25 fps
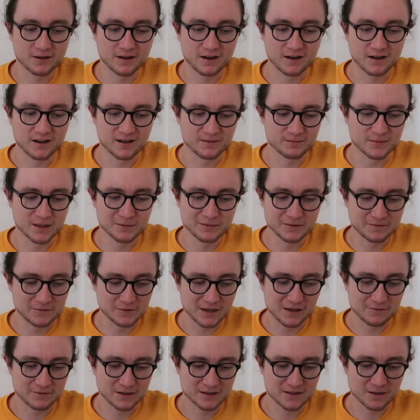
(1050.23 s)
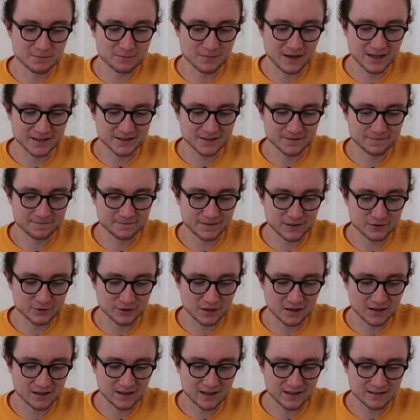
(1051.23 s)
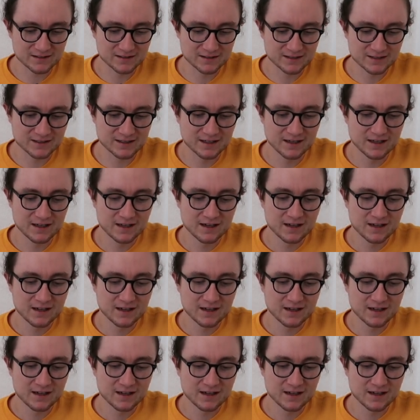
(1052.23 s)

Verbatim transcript: Uh, maybe if you have like a massive fisheye lens.